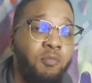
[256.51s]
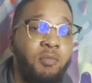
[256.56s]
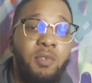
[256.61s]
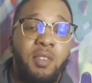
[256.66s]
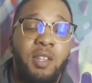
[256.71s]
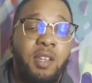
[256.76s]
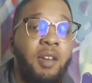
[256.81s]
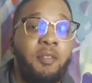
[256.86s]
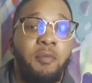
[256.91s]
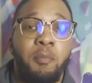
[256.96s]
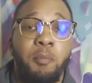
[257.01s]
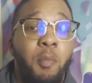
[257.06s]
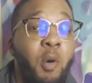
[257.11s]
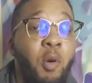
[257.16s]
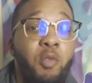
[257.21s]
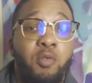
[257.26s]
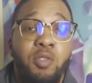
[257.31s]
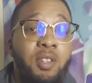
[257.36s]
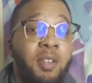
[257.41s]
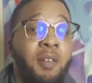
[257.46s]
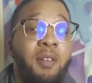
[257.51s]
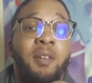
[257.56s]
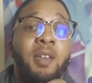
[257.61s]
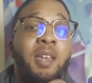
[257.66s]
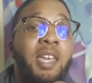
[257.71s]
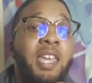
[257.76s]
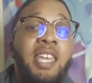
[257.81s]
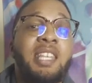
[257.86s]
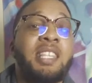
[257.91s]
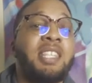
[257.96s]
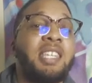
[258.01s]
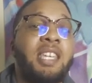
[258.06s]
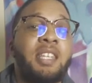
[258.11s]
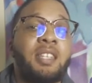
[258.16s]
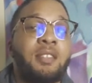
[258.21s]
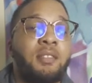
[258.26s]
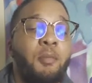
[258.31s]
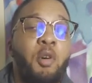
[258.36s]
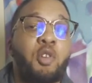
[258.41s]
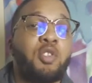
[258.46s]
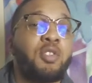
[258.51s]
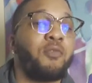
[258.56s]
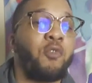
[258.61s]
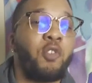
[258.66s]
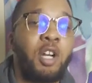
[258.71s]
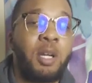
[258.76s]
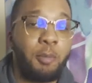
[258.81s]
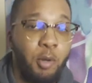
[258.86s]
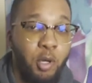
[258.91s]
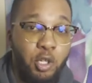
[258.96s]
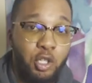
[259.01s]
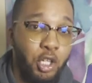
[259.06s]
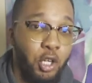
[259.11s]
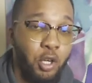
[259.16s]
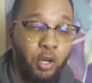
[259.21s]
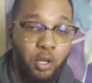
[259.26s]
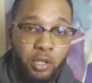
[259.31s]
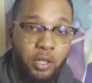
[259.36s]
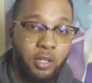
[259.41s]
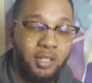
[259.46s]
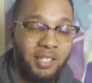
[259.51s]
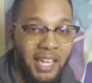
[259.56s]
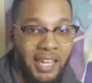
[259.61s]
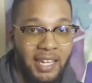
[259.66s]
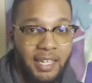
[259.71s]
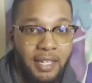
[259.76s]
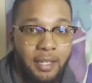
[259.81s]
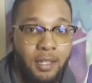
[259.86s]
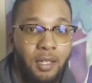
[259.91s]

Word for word: the, mo- the easiest, most affordable shirt on your site.